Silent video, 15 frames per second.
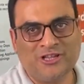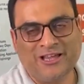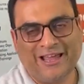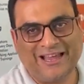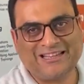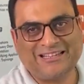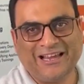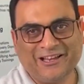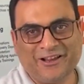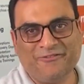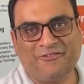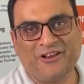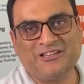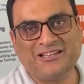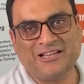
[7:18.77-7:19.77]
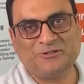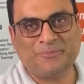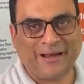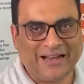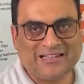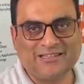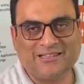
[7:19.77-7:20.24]
exciting franchise
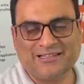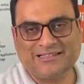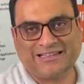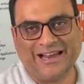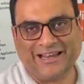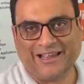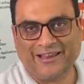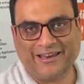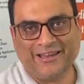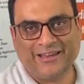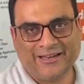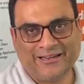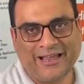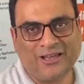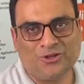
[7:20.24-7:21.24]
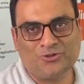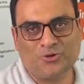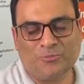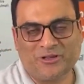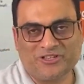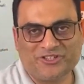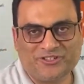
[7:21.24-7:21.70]
brands in this category. Thank you so
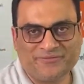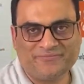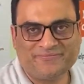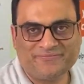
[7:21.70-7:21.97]
much.